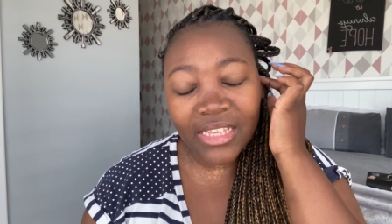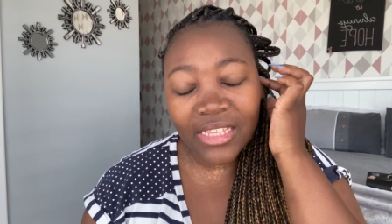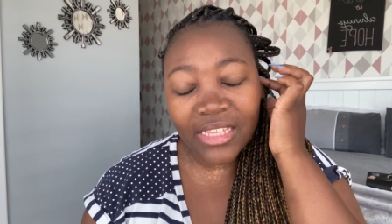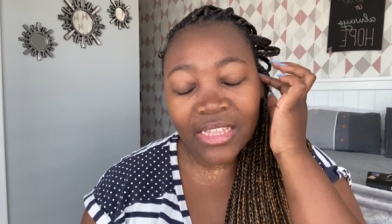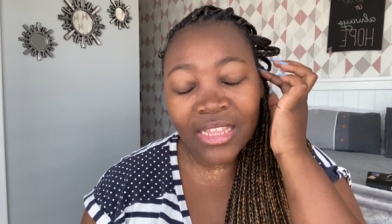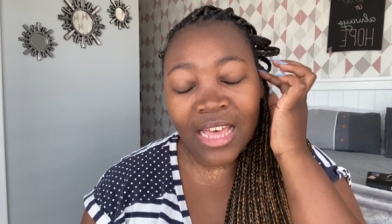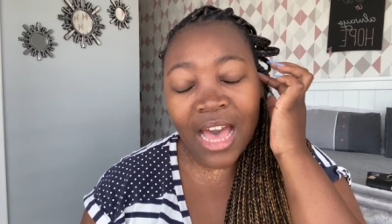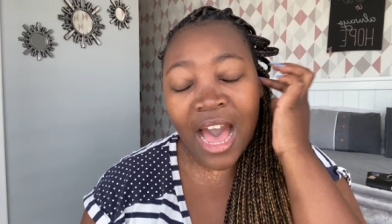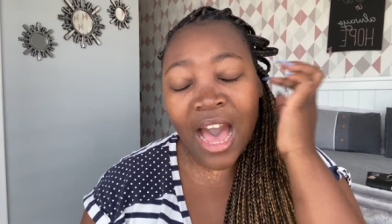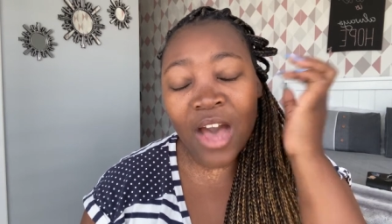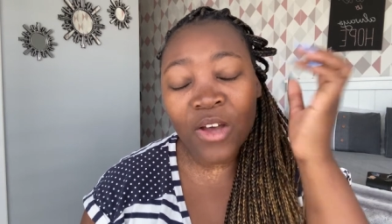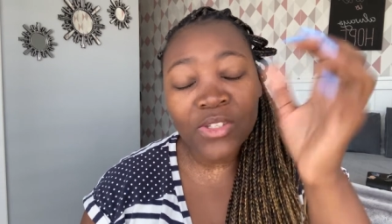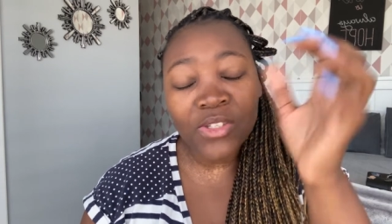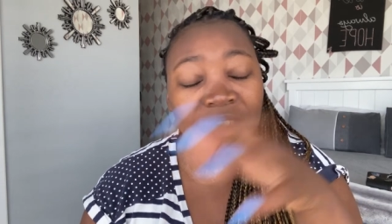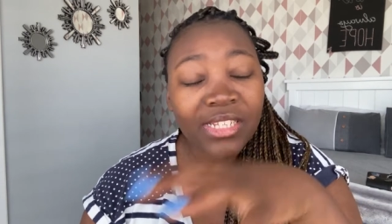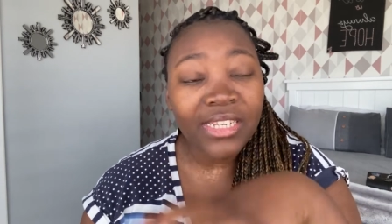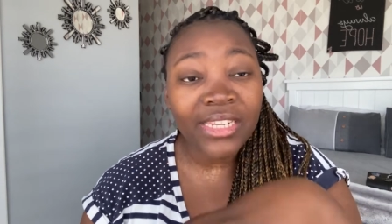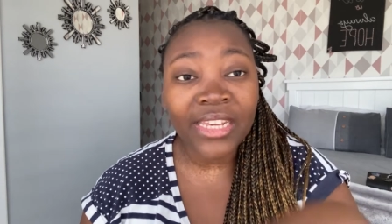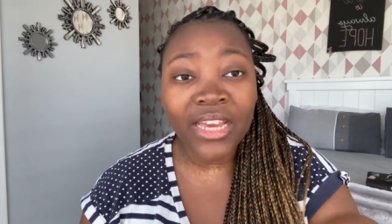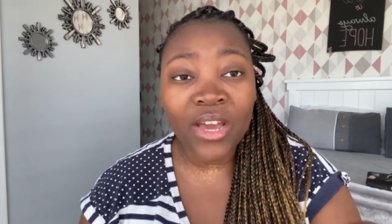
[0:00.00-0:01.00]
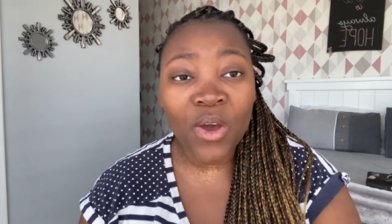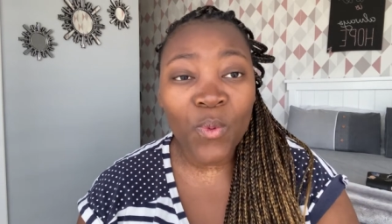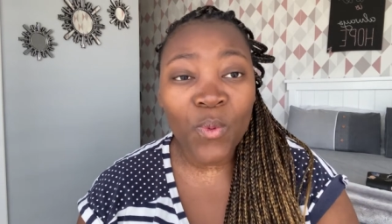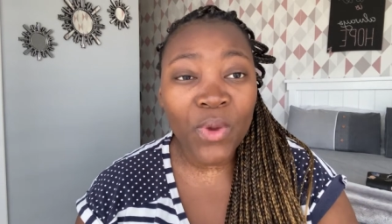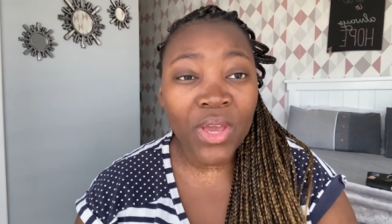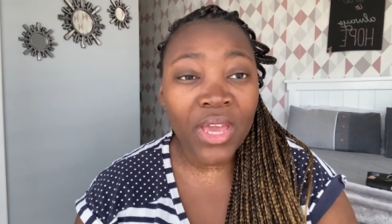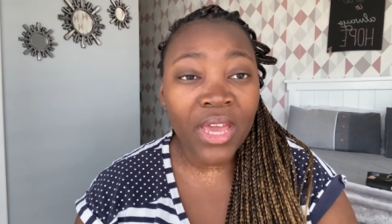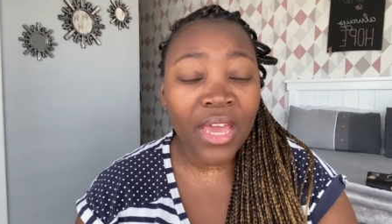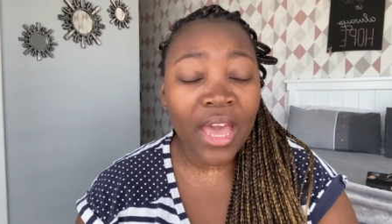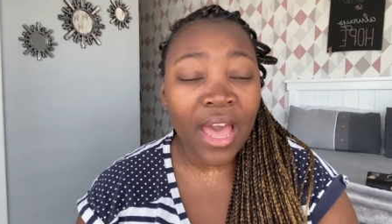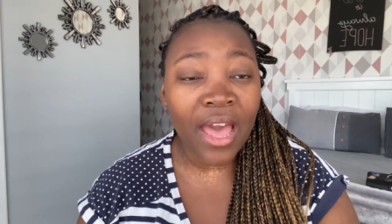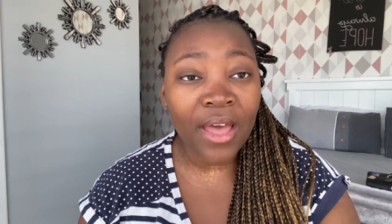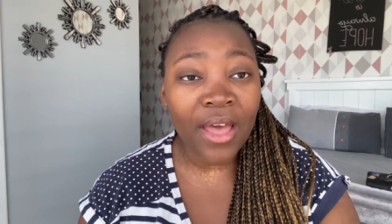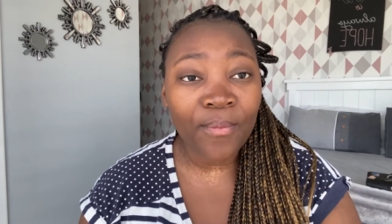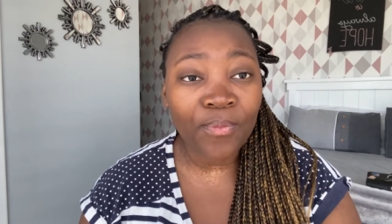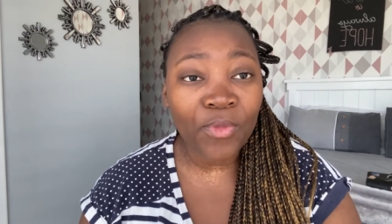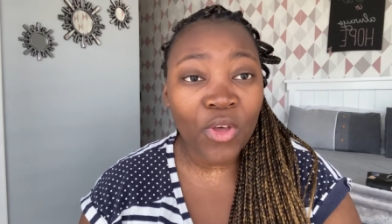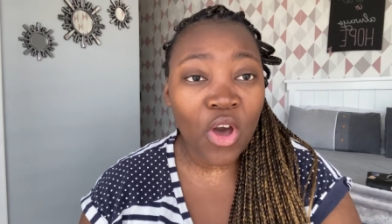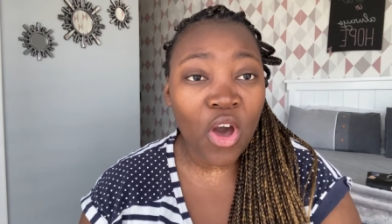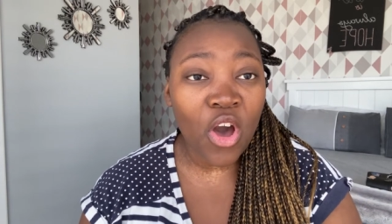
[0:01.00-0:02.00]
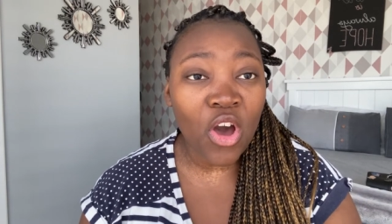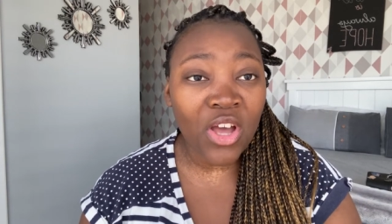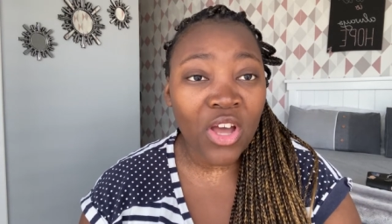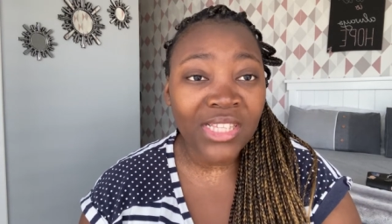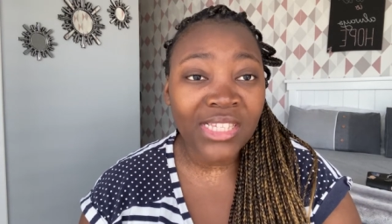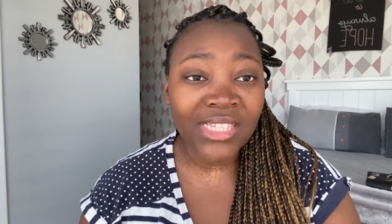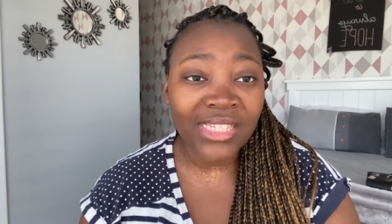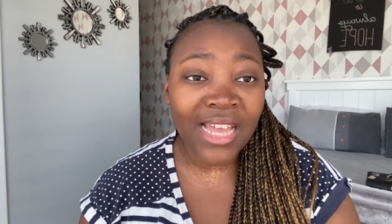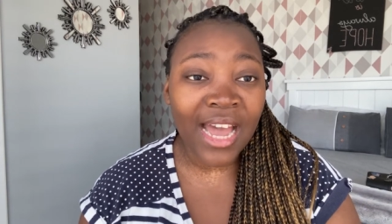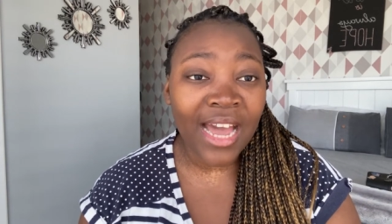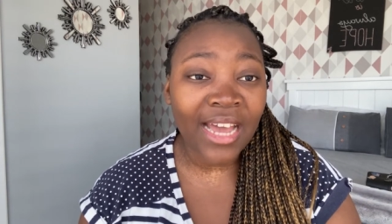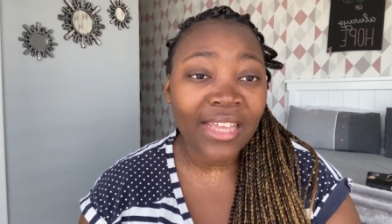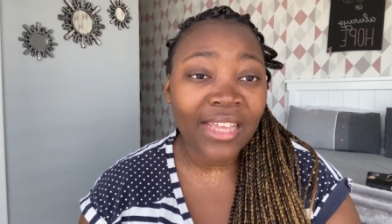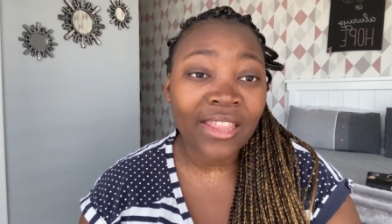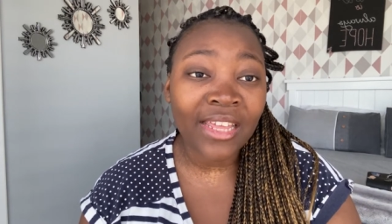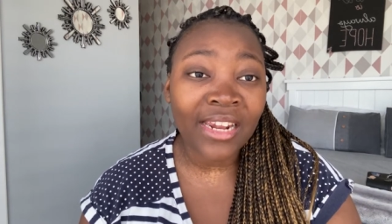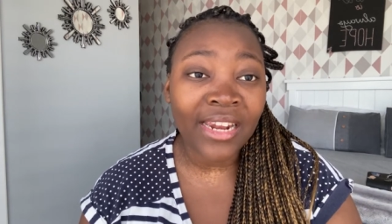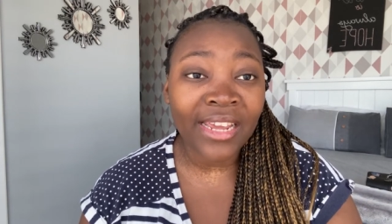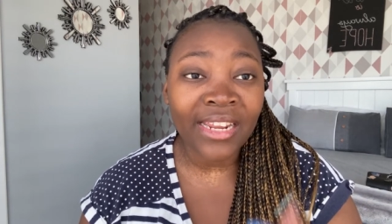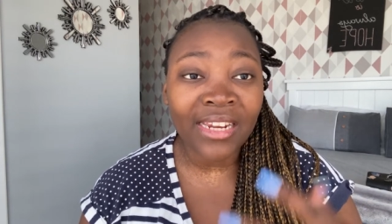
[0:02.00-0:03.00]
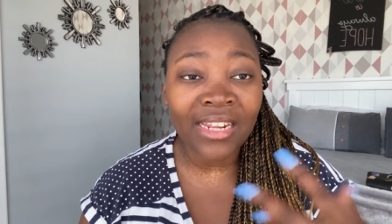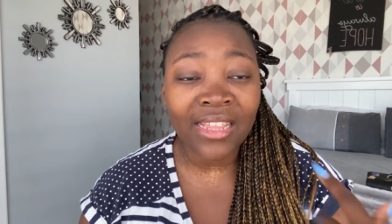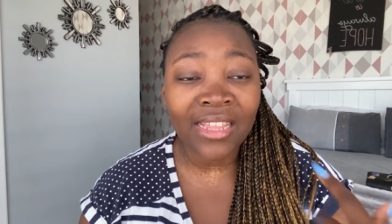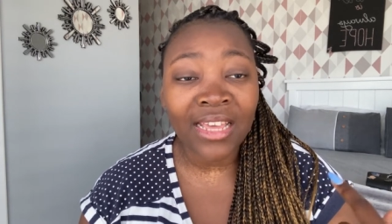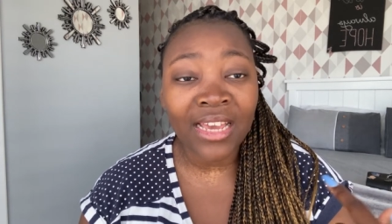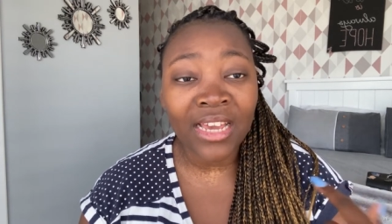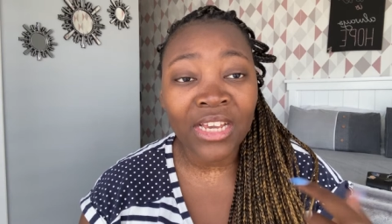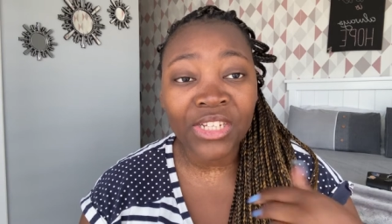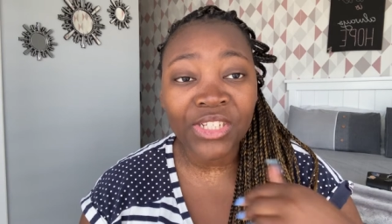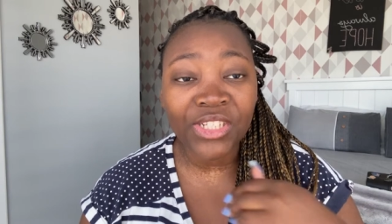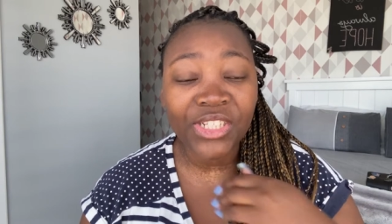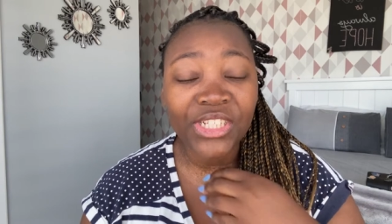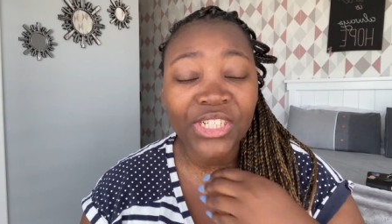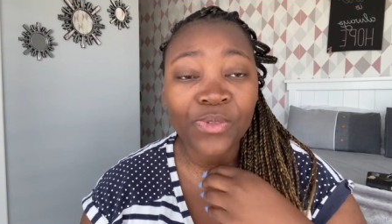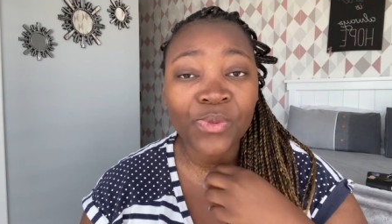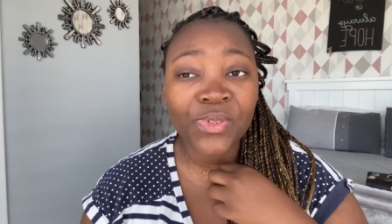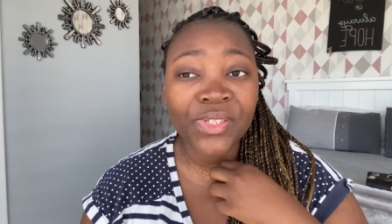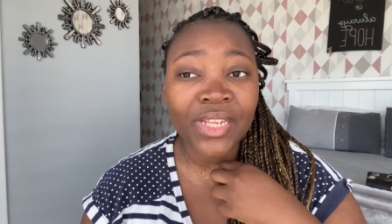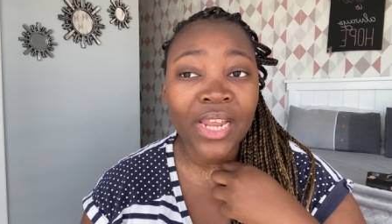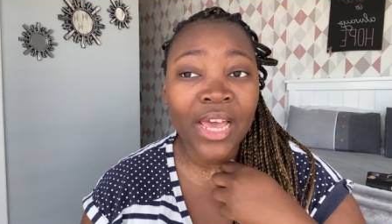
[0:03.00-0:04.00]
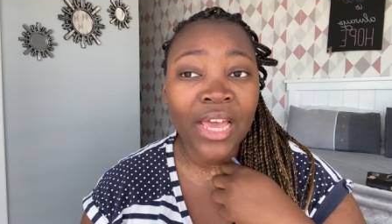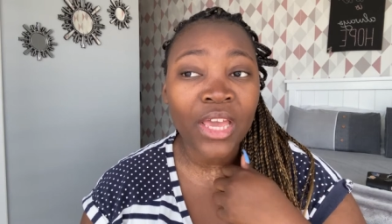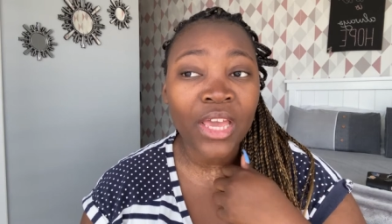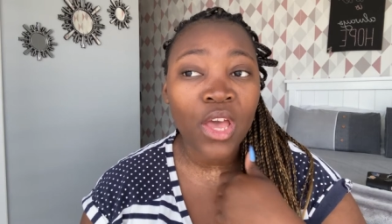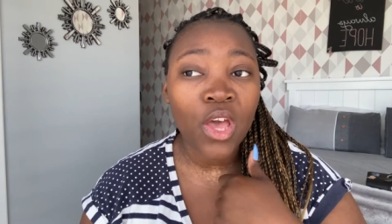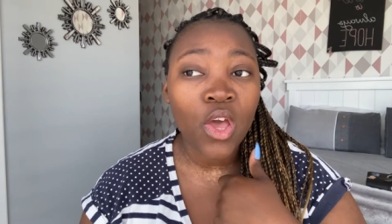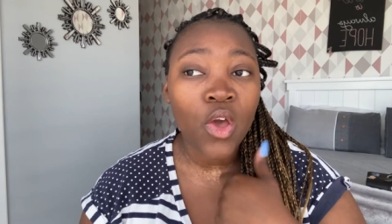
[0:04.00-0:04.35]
the house near where um the car got stuck the lady there she was like